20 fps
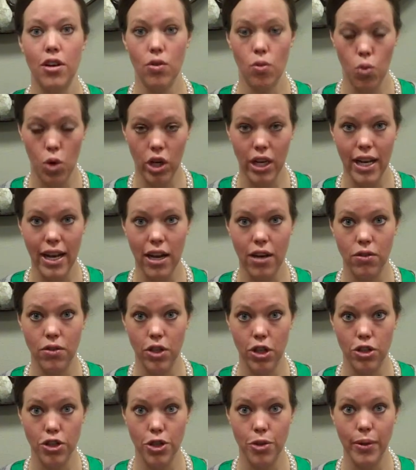working out
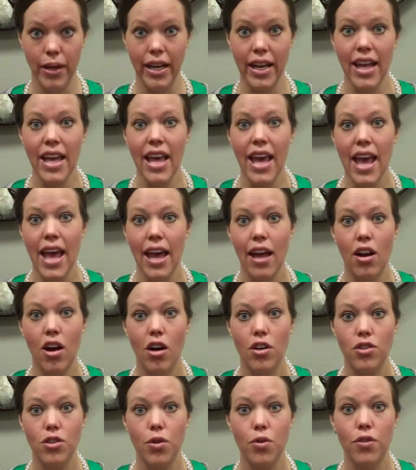you're doing and
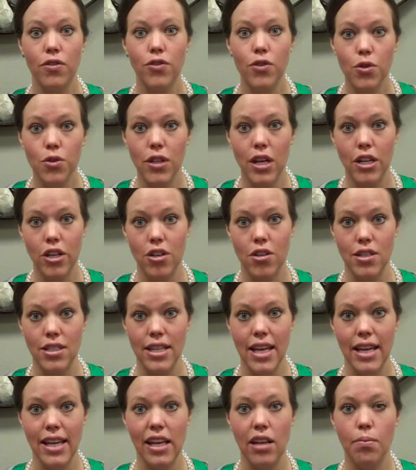also the food that you're
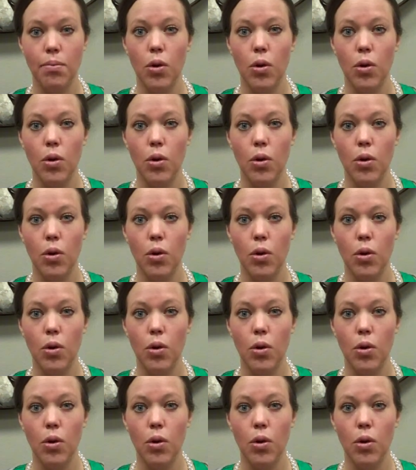intaking.